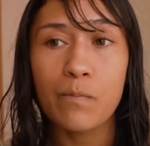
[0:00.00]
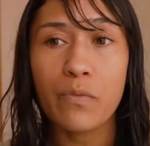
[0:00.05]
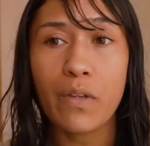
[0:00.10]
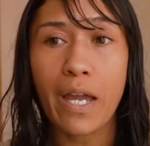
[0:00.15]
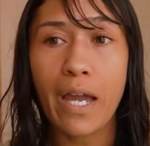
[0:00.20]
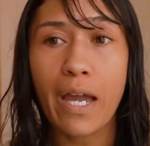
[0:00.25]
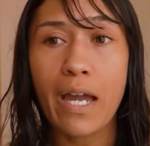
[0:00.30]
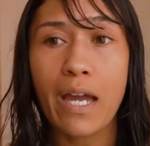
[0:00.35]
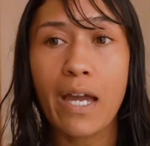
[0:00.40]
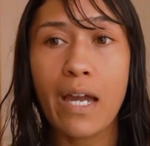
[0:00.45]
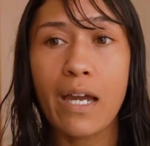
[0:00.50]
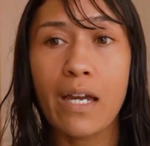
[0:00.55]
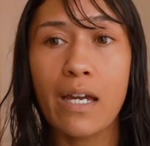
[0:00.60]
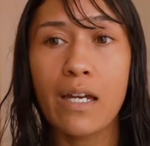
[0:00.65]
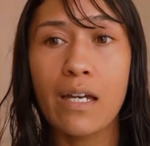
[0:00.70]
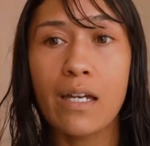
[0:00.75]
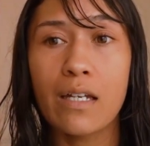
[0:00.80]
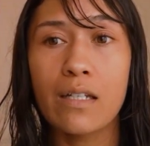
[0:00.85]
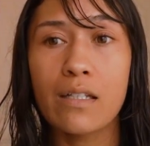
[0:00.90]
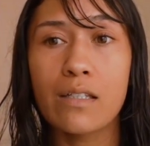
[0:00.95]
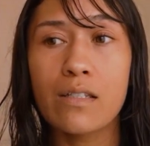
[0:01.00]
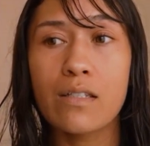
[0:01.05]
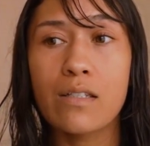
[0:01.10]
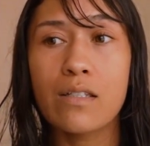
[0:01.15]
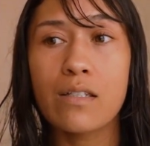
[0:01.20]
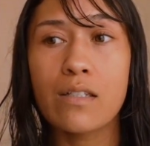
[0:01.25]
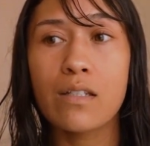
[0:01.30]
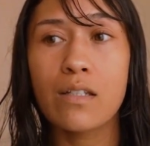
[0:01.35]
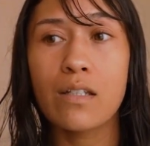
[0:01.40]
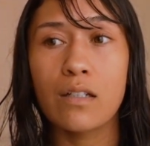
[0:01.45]
And
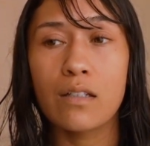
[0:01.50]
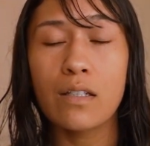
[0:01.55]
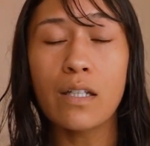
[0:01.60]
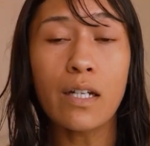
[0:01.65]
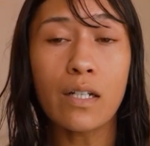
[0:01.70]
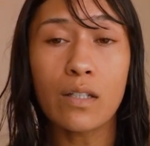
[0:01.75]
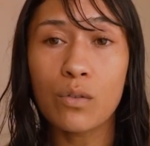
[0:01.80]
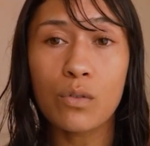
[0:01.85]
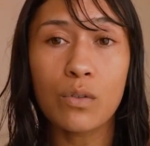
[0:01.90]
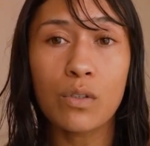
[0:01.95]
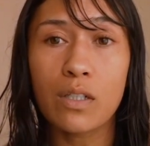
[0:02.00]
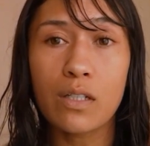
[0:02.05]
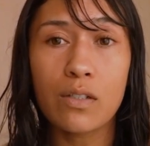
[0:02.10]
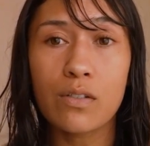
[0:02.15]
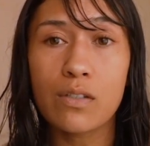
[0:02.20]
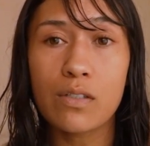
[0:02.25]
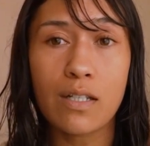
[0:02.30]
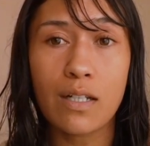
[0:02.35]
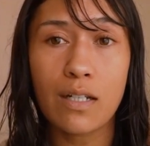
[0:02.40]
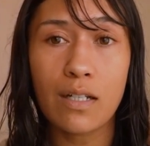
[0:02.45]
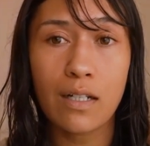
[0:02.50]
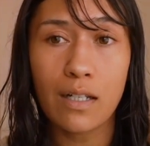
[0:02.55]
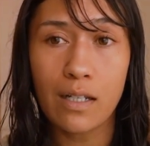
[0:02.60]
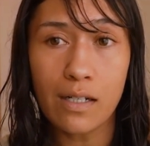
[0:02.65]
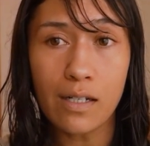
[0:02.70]
yeah, Noriko-san let